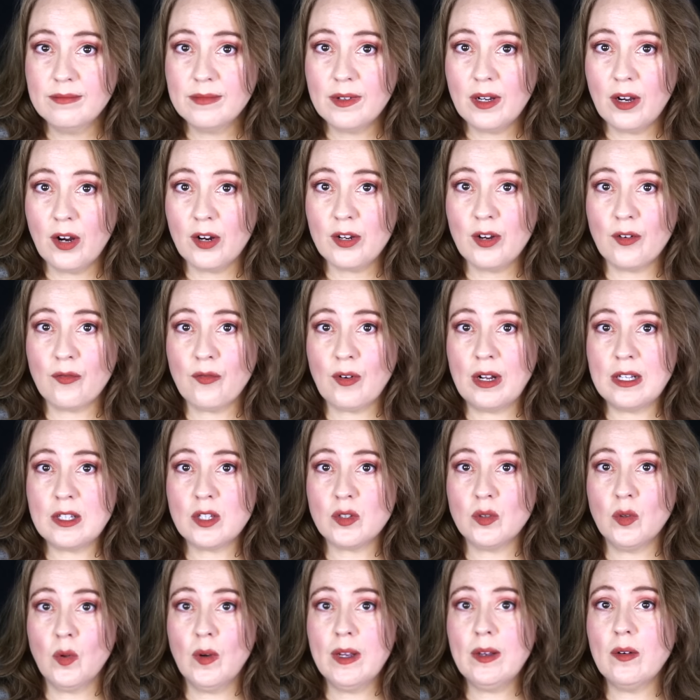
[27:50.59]
Are your friends
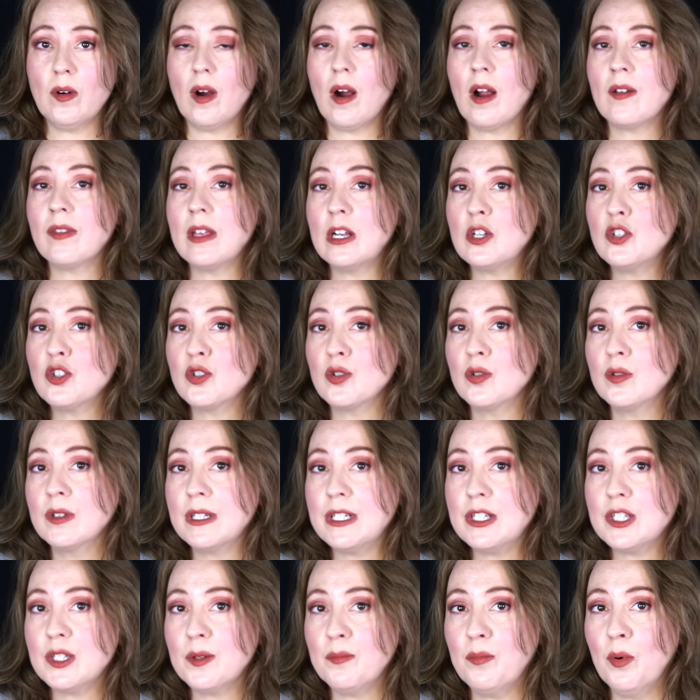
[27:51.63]
loyal? Are they truly
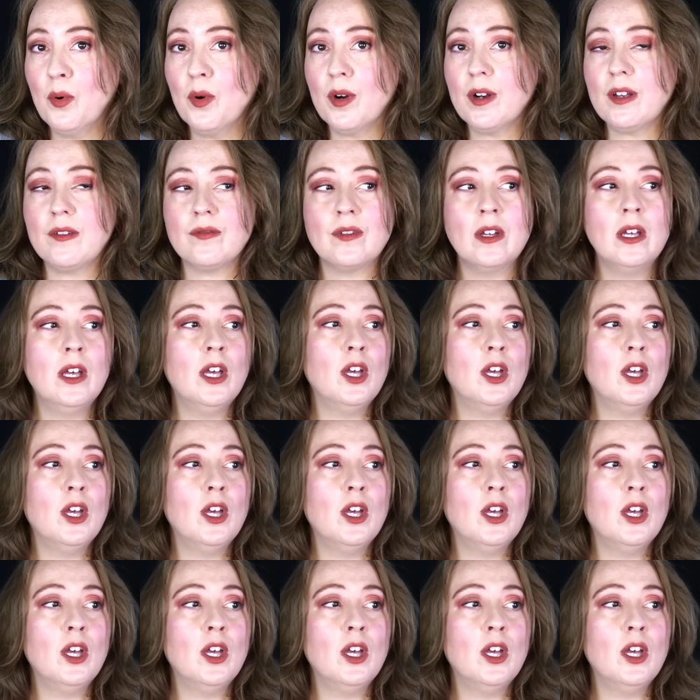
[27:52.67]
supportive?